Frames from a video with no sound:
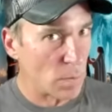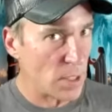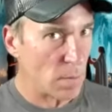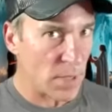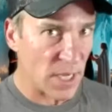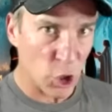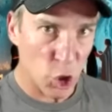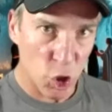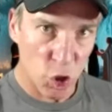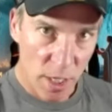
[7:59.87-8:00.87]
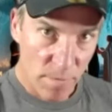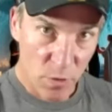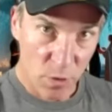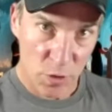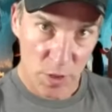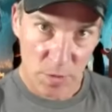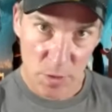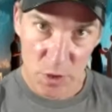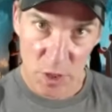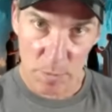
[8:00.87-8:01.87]
be a big shift, or do you think
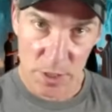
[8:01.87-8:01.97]
there's going to be